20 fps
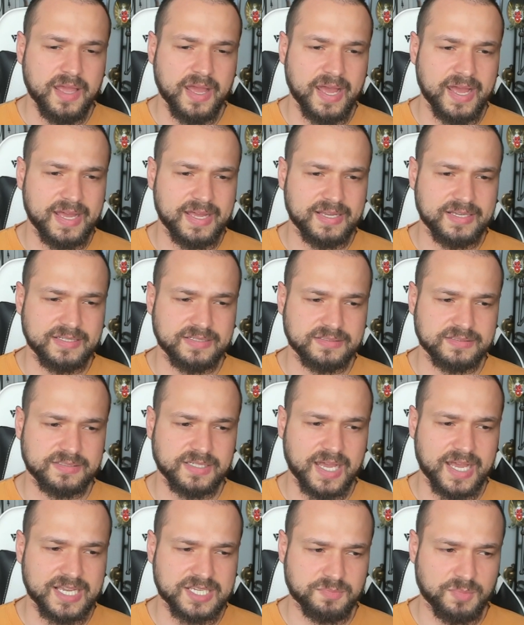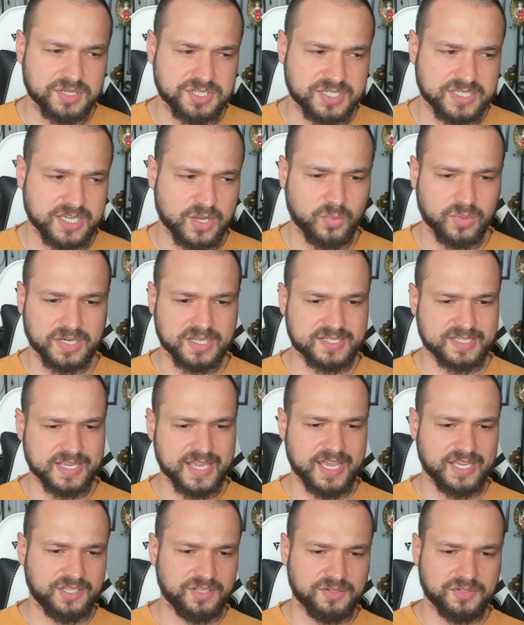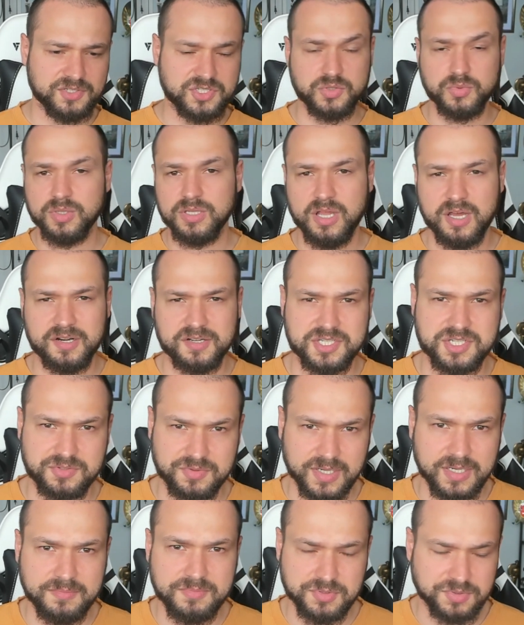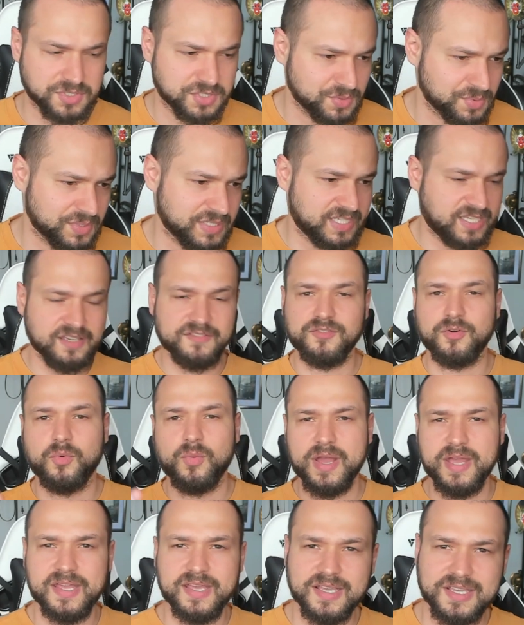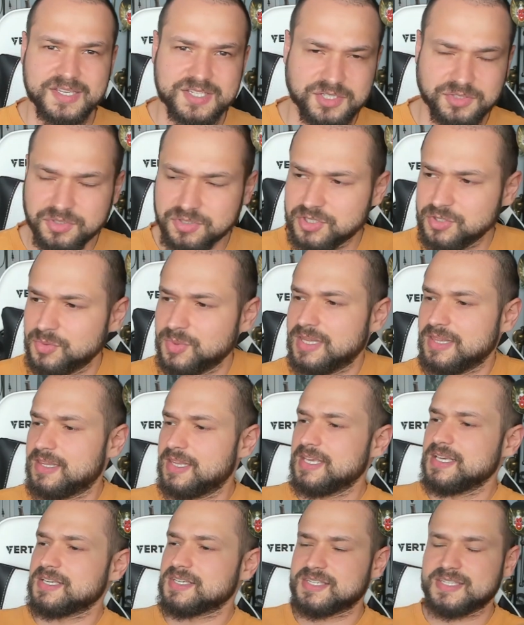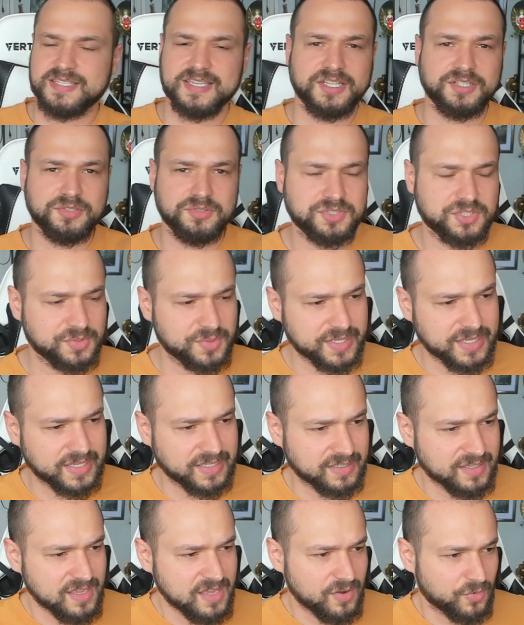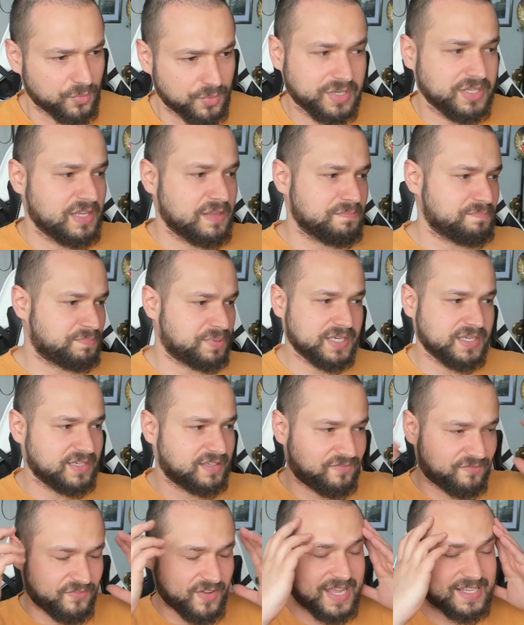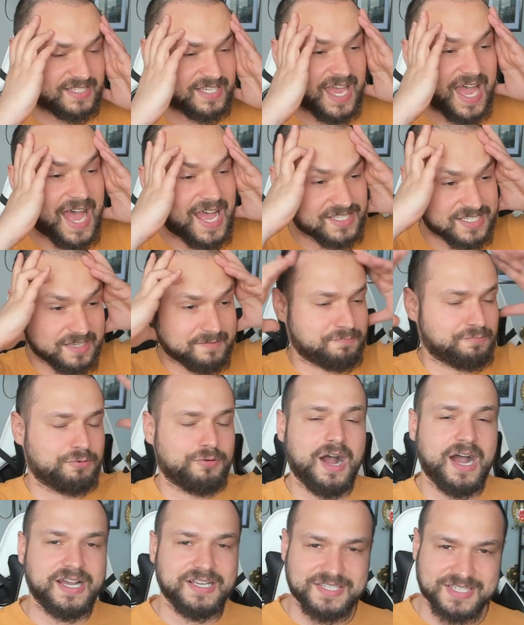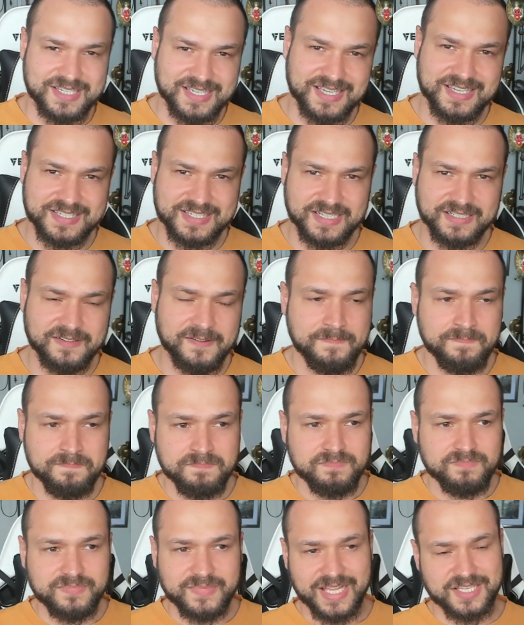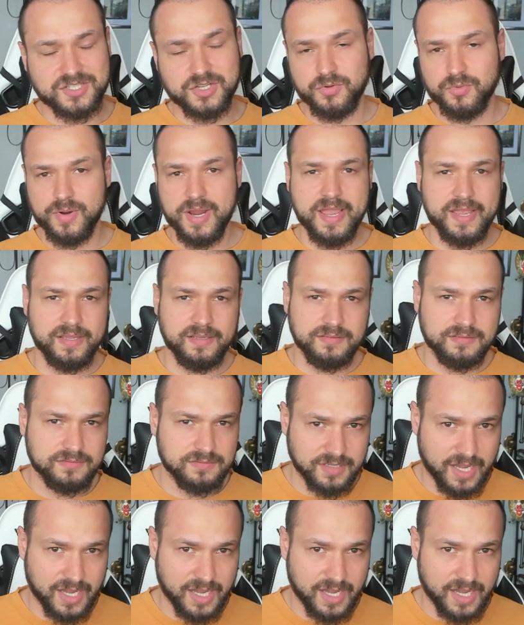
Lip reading: And as much as I want to say, you know, do a lot of streams where you're doing giveaways and you're doing this and you're doing really big, fantastic prizes, and that's great.